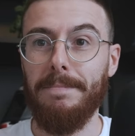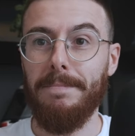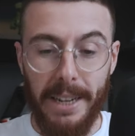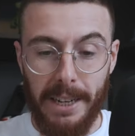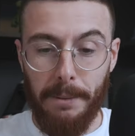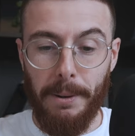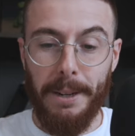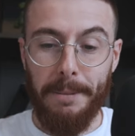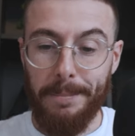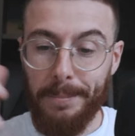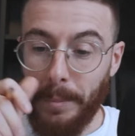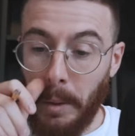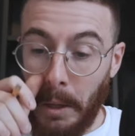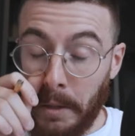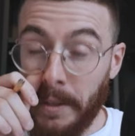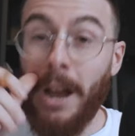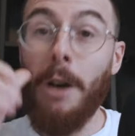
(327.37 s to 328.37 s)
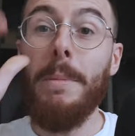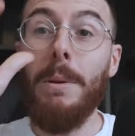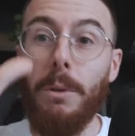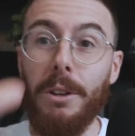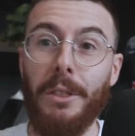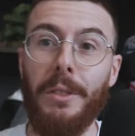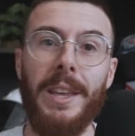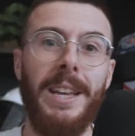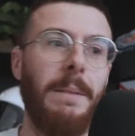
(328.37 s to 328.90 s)
But anyway, tell me
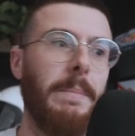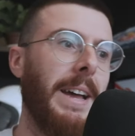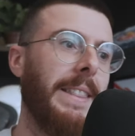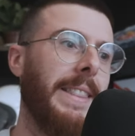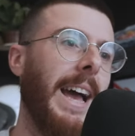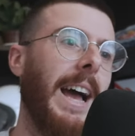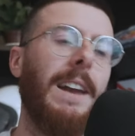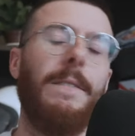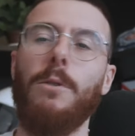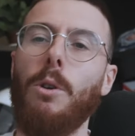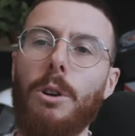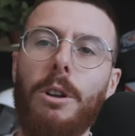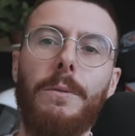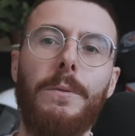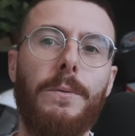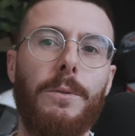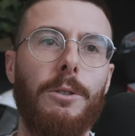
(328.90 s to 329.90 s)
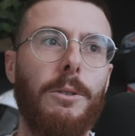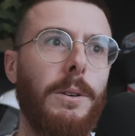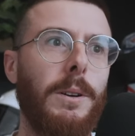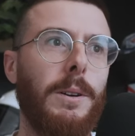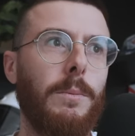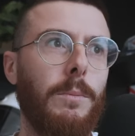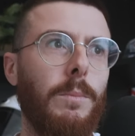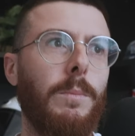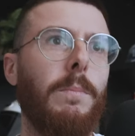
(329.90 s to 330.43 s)
what you think about that. And I've gone
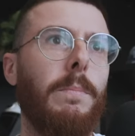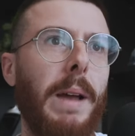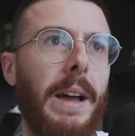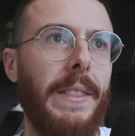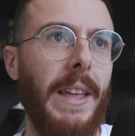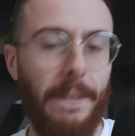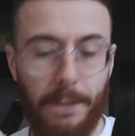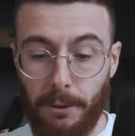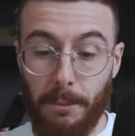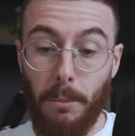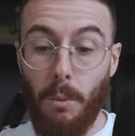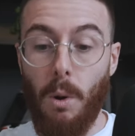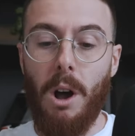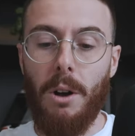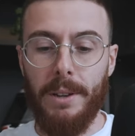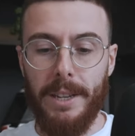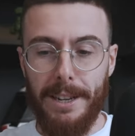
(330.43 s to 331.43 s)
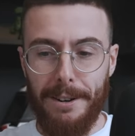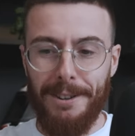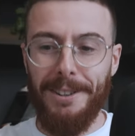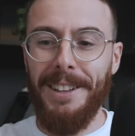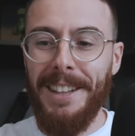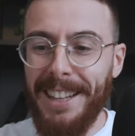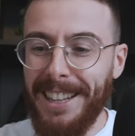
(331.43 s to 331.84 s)
on about that for a while here,